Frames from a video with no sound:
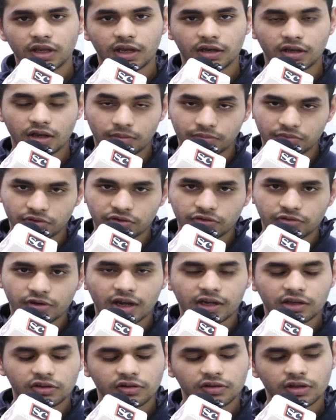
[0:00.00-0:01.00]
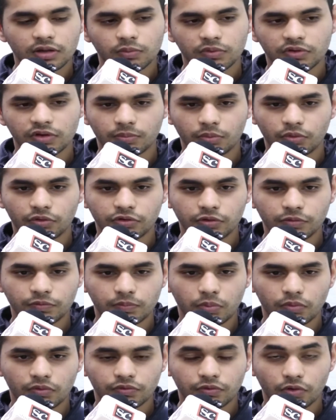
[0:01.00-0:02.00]
It comes a strategy that we're supposed to
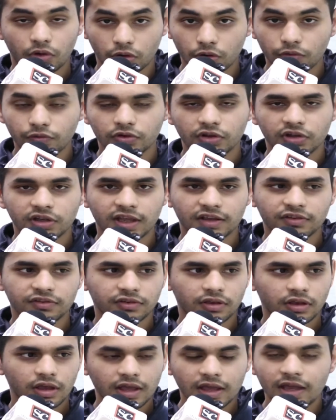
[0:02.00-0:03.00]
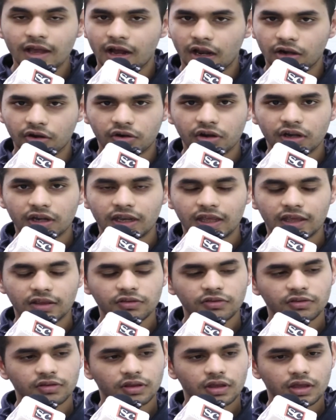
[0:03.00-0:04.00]
follow for the next 100
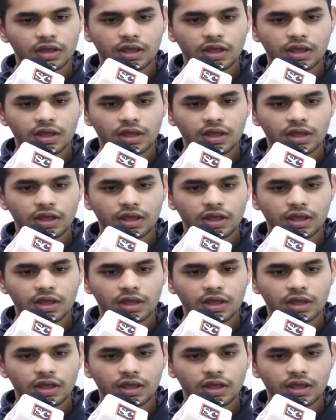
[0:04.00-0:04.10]
days.